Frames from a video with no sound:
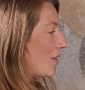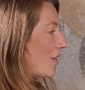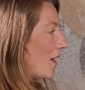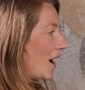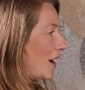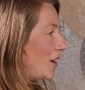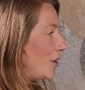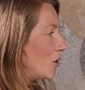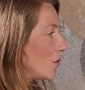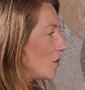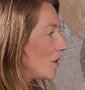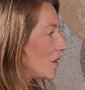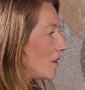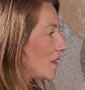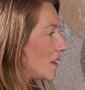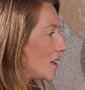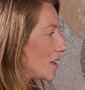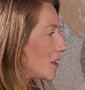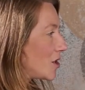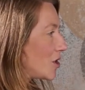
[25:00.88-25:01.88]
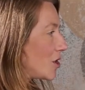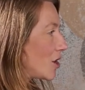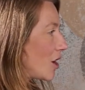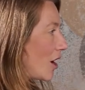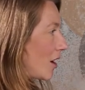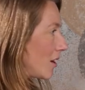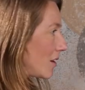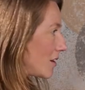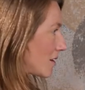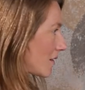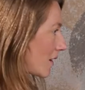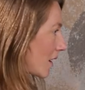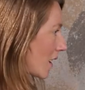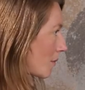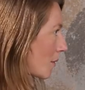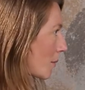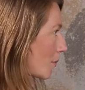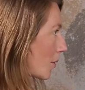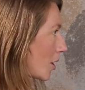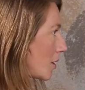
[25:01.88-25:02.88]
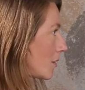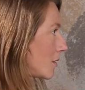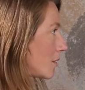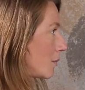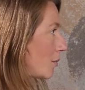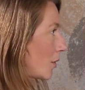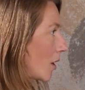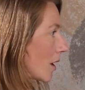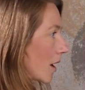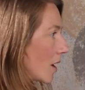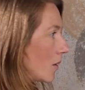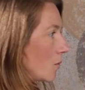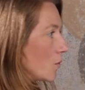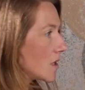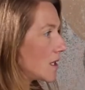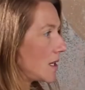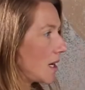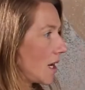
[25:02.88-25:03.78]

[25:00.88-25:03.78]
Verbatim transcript: I know that this shot that I'm about to bring in was